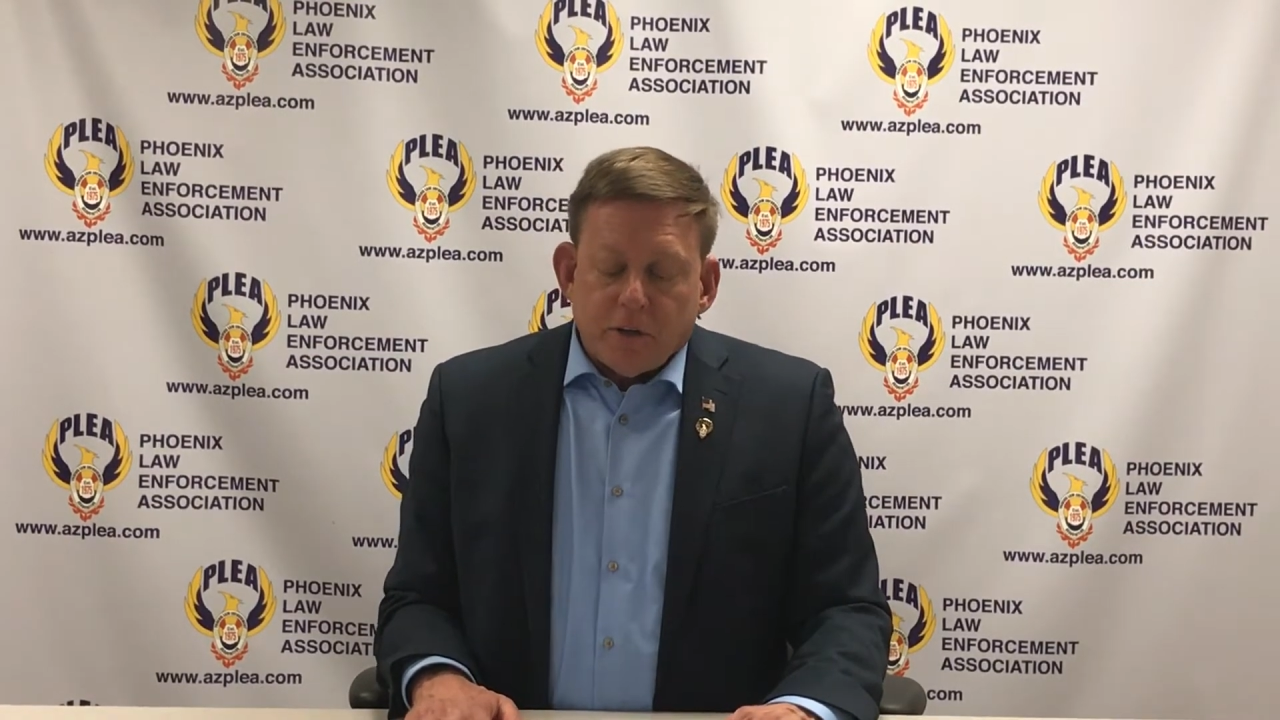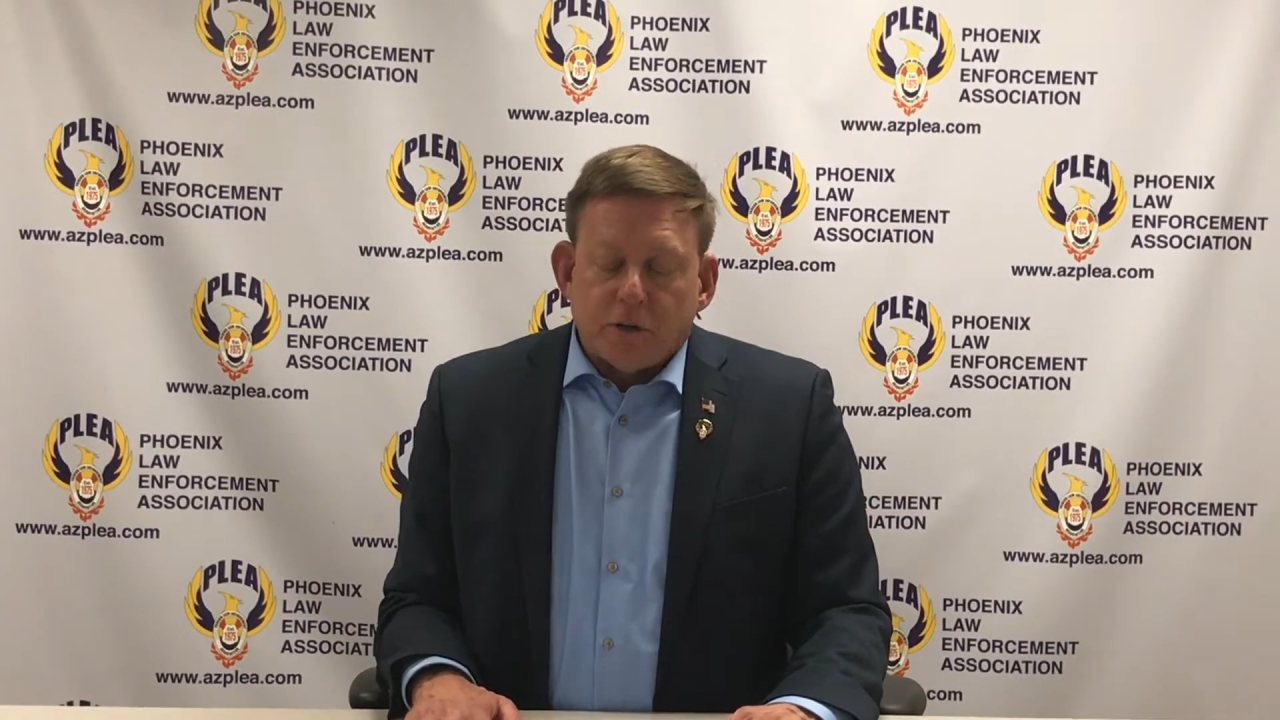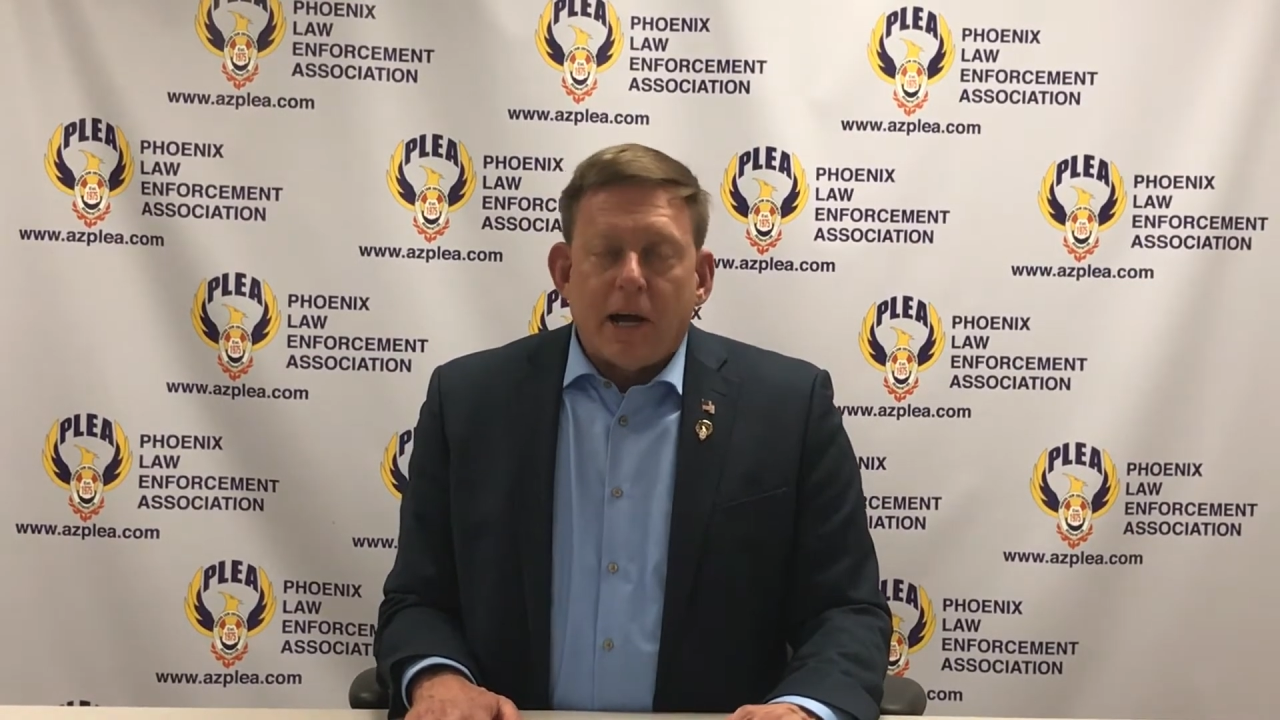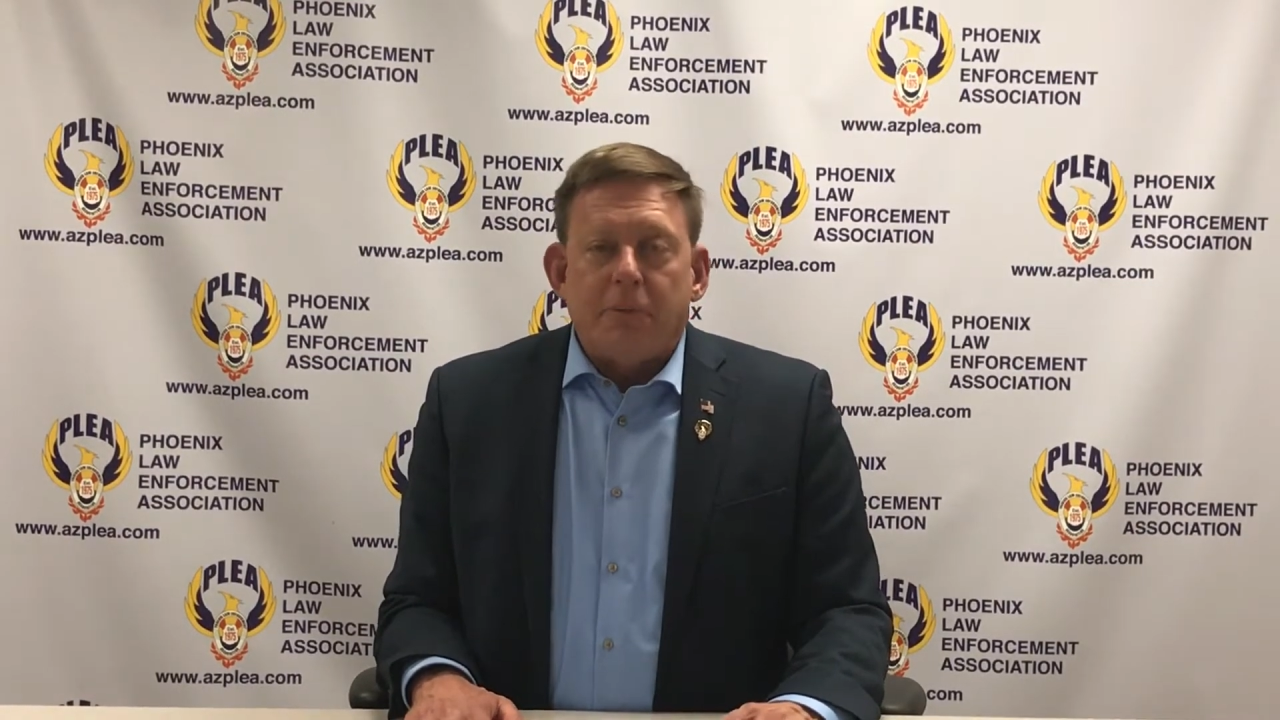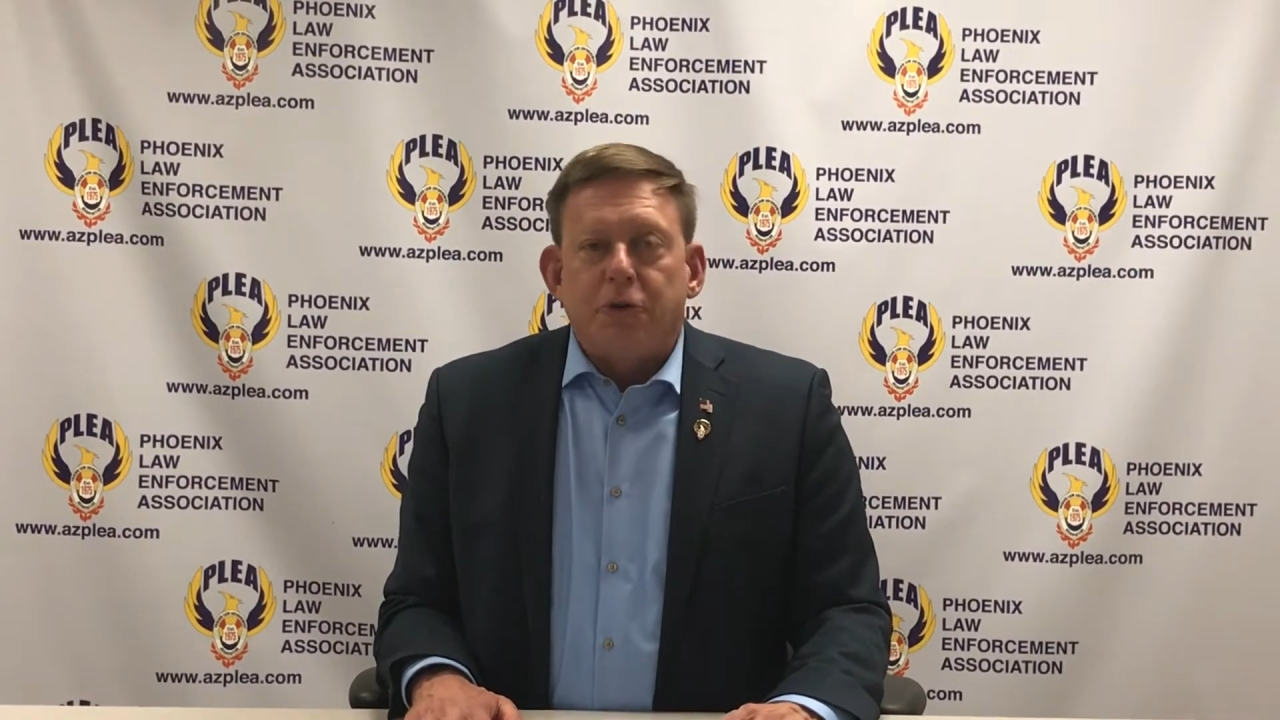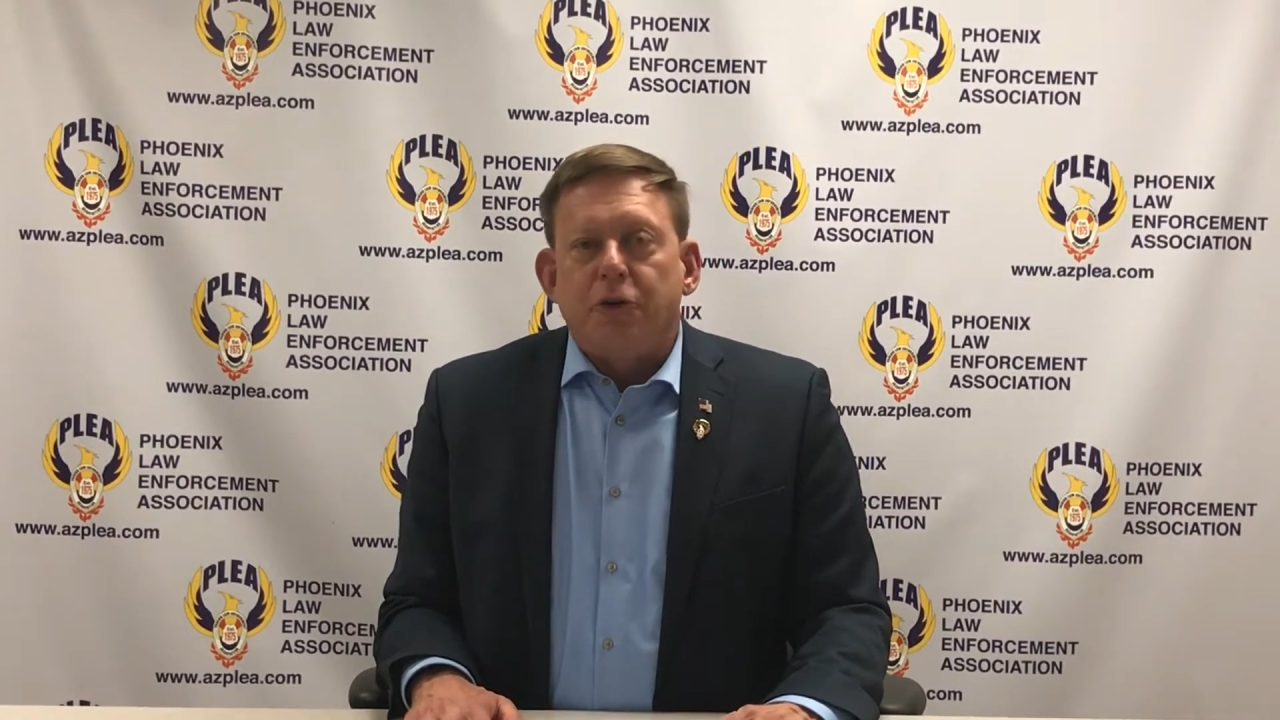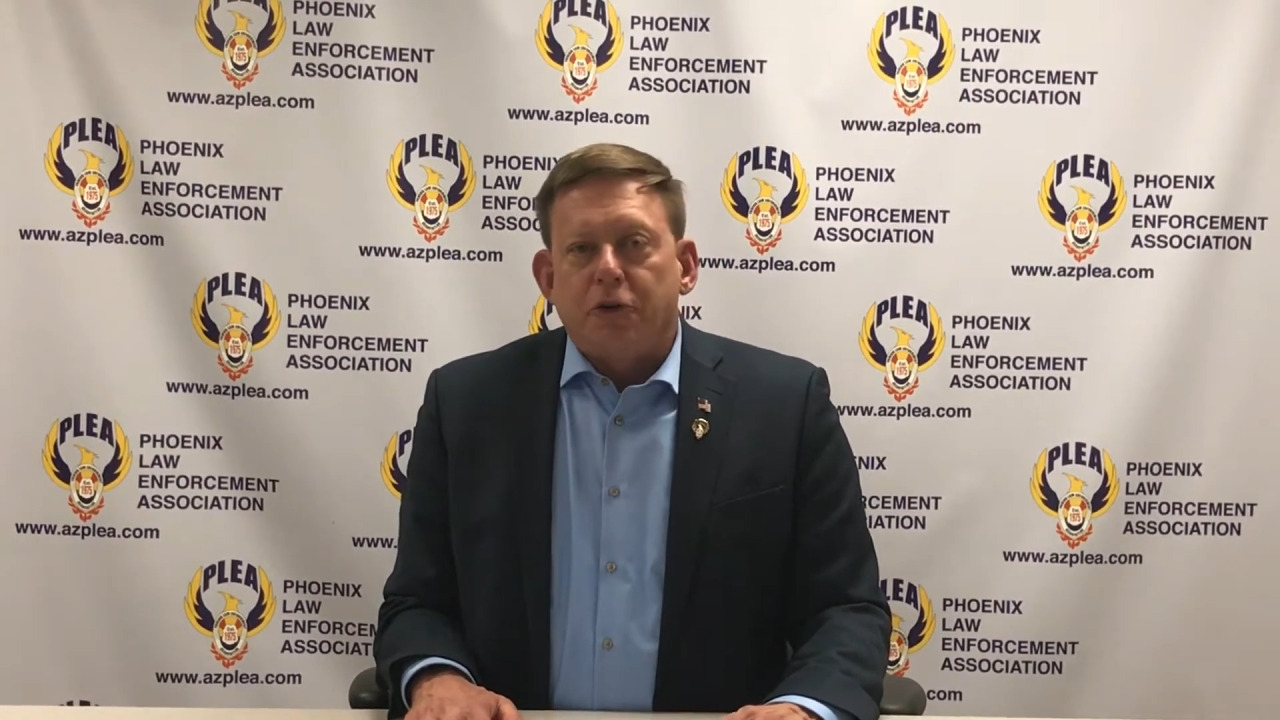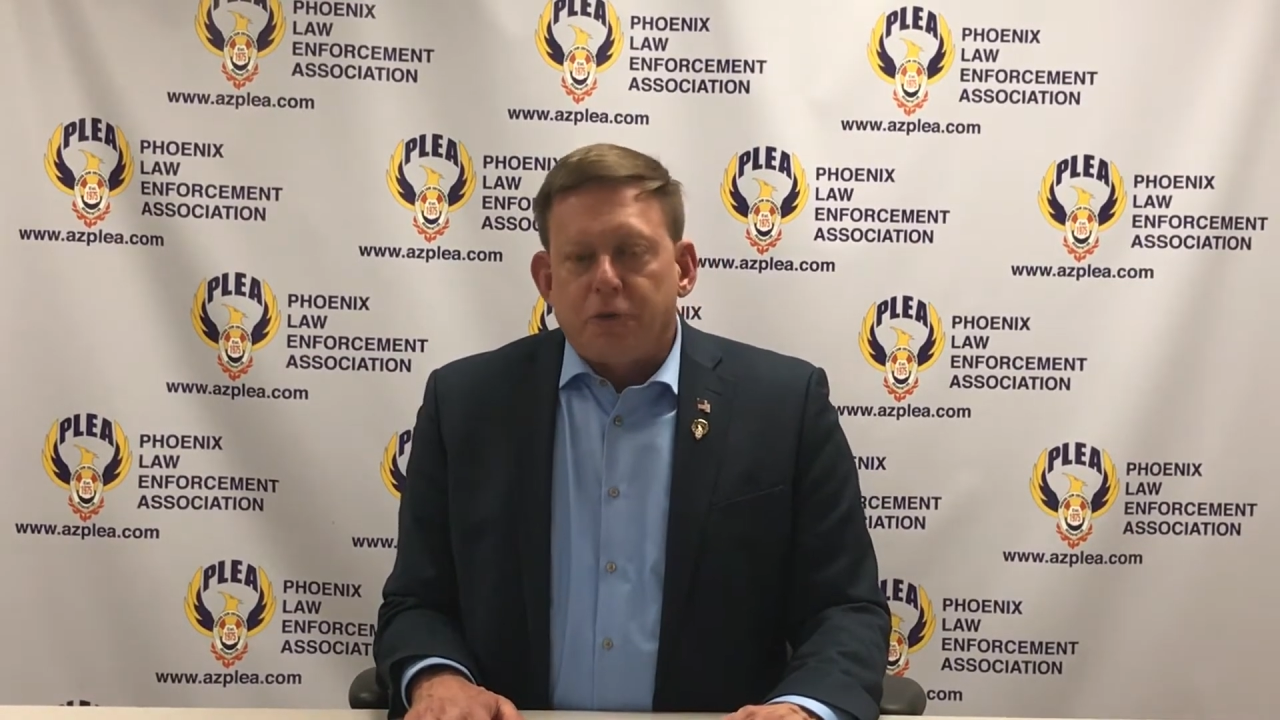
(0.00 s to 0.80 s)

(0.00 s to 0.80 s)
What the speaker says: The comments are as